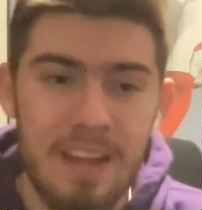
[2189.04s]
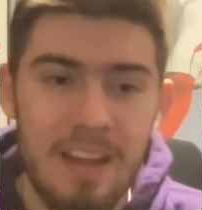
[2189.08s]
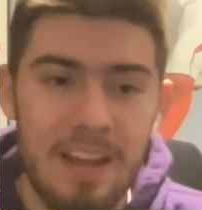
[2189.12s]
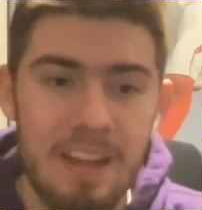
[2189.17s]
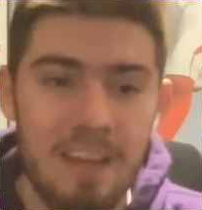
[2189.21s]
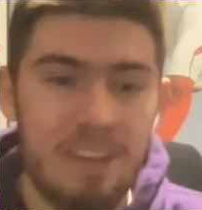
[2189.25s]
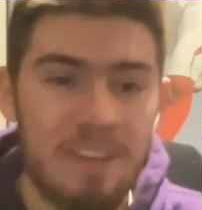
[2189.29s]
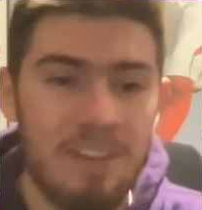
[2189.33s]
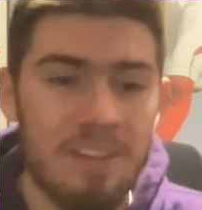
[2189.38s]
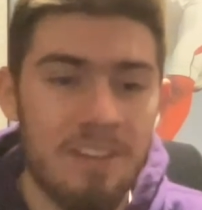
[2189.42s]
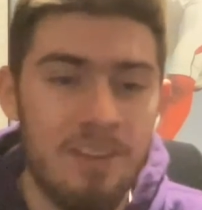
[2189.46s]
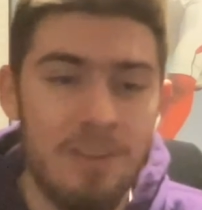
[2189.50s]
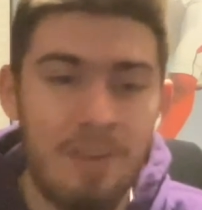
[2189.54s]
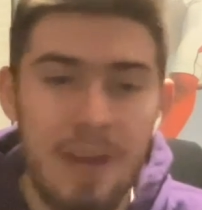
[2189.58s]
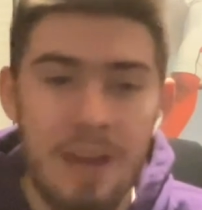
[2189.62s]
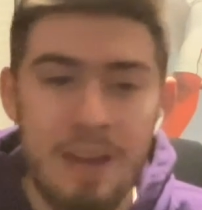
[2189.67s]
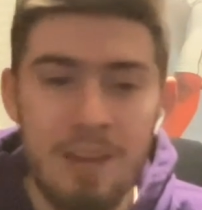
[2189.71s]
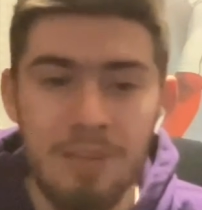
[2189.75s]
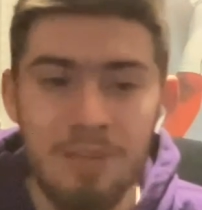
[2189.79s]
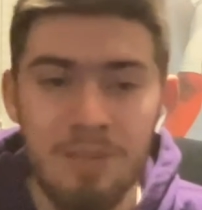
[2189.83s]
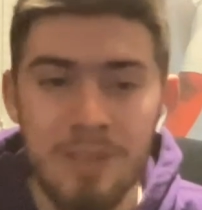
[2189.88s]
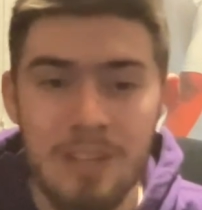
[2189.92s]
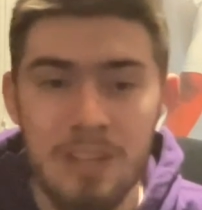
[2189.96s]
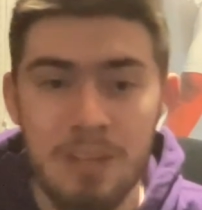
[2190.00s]

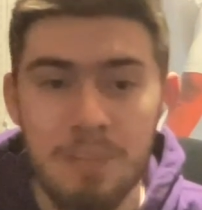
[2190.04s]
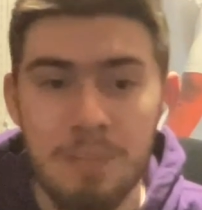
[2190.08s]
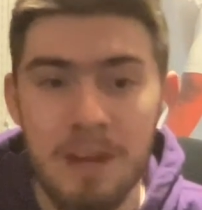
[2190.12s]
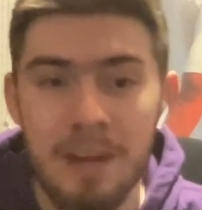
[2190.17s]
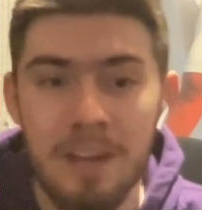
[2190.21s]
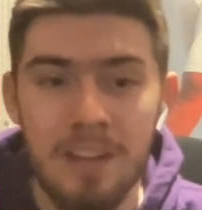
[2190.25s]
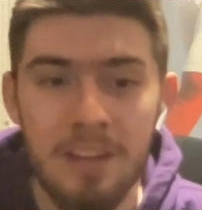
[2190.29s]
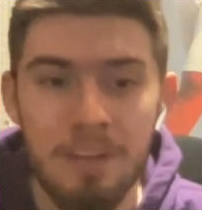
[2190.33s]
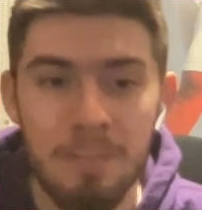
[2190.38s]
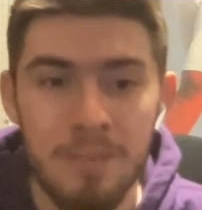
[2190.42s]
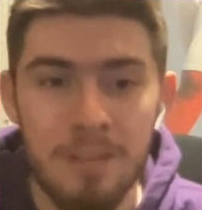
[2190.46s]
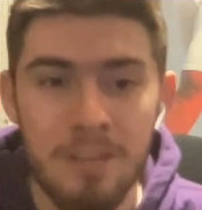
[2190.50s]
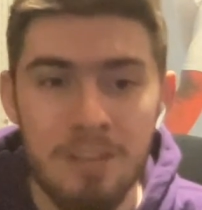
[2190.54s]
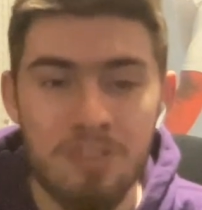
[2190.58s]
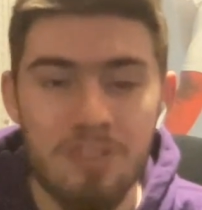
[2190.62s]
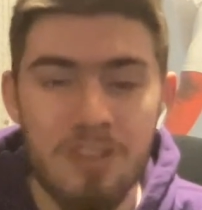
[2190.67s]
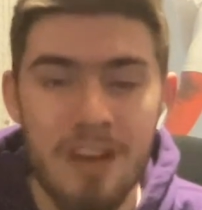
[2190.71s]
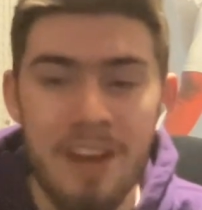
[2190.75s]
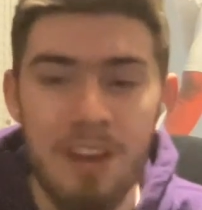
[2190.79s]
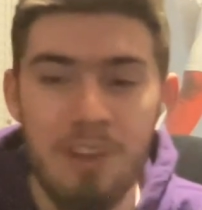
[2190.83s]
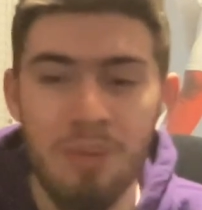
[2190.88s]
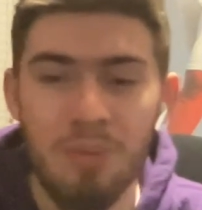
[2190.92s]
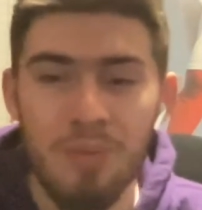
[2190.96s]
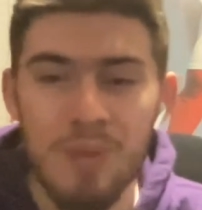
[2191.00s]
I don't expect them to
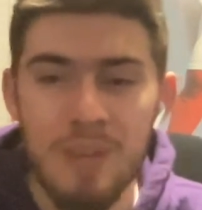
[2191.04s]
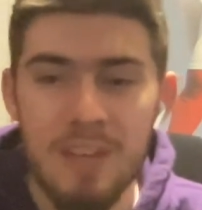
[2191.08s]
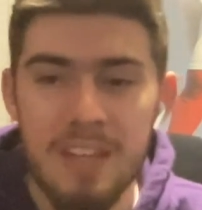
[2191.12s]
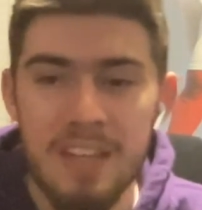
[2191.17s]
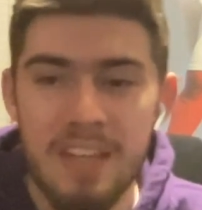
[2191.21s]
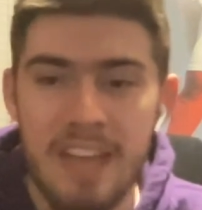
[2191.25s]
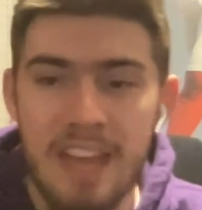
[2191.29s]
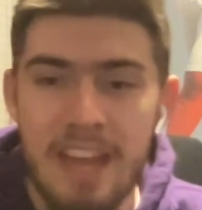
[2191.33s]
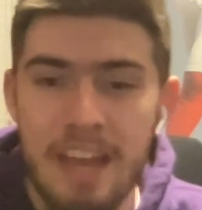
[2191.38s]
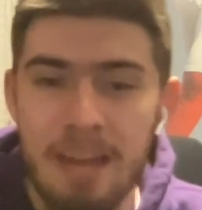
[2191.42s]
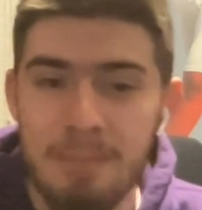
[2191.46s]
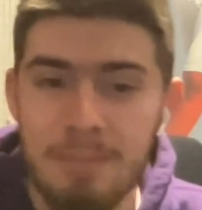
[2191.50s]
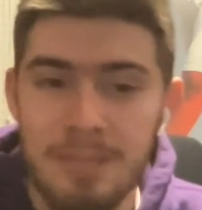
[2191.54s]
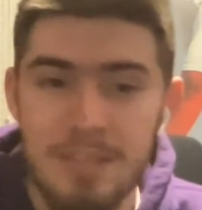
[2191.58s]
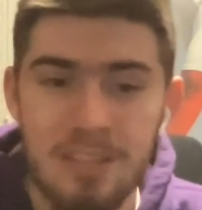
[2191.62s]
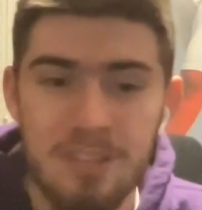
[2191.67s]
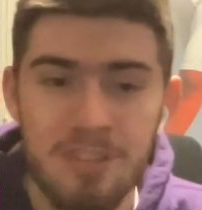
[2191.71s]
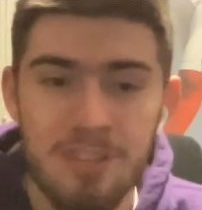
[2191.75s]
try to win games